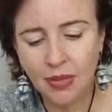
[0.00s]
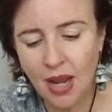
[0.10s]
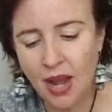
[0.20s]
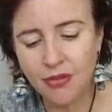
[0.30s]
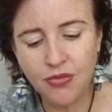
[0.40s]

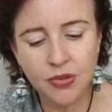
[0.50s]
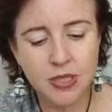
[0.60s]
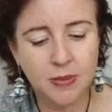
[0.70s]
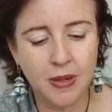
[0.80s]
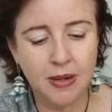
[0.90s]
uh, feels
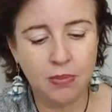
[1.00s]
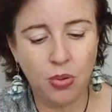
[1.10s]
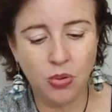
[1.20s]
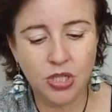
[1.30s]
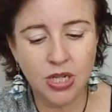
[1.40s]
to be
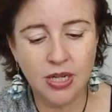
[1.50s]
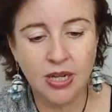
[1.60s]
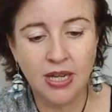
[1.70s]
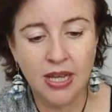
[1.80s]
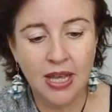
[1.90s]
important.
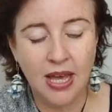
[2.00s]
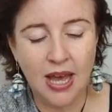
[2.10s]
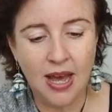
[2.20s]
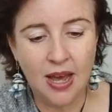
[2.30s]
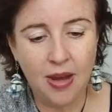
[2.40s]

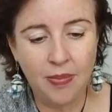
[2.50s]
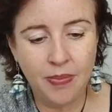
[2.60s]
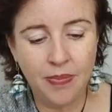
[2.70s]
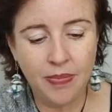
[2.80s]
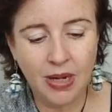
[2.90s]

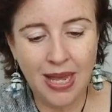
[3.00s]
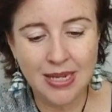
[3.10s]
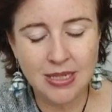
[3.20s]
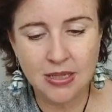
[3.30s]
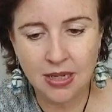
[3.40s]
Um,
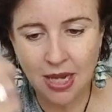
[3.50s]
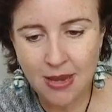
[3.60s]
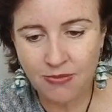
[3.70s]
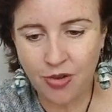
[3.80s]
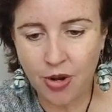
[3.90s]
let's
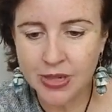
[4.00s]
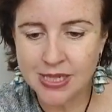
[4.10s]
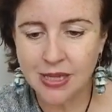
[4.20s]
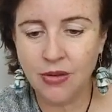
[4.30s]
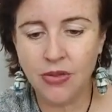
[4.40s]
keep
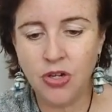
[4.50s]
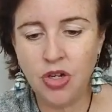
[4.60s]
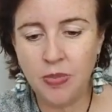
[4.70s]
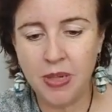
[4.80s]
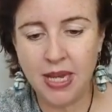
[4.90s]
focusing on the
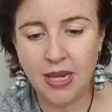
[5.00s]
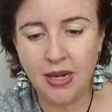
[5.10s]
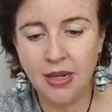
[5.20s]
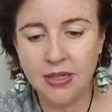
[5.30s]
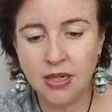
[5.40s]
new
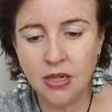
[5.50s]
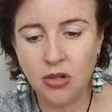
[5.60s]
beginnings and